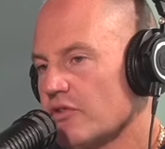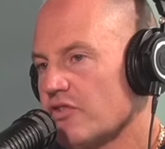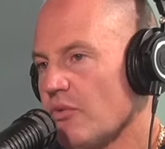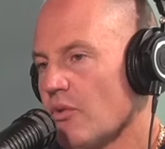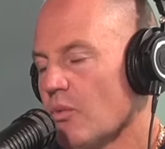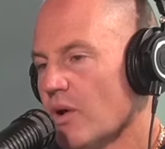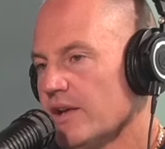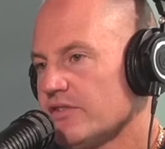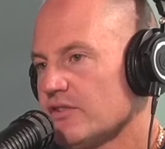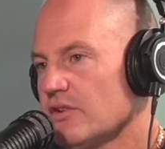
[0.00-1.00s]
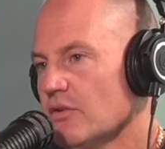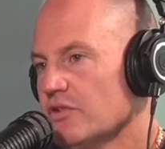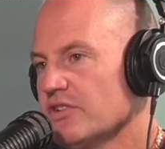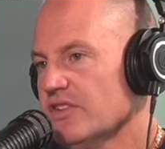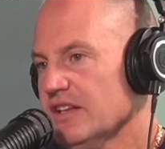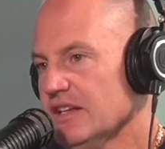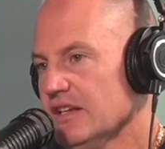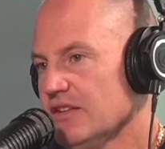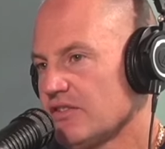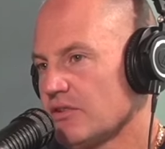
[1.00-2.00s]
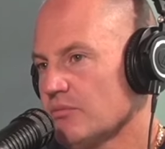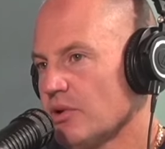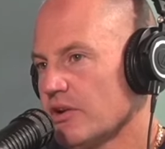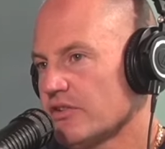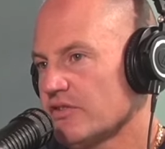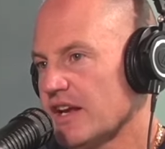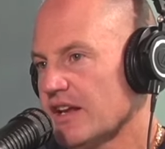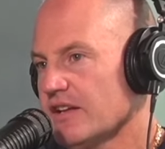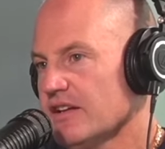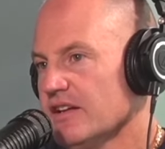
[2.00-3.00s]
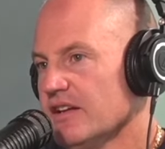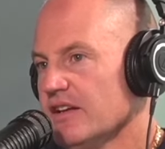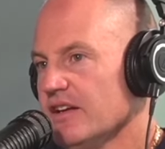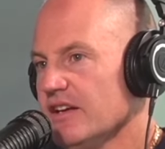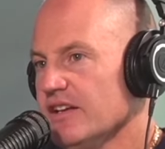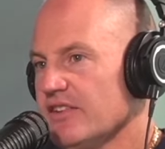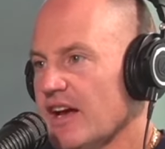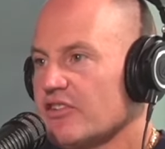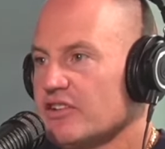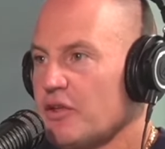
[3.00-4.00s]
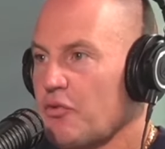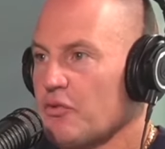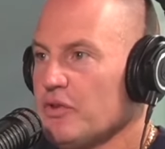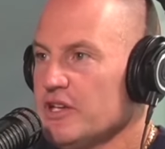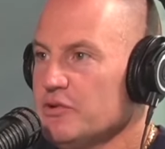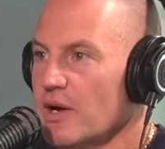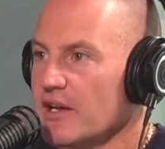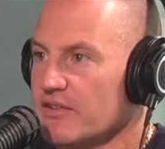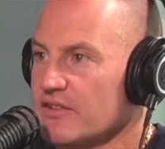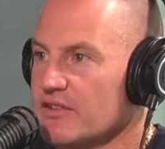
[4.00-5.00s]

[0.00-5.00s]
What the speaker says: from the west over to the eastern parts of Canada is actually through the U.S.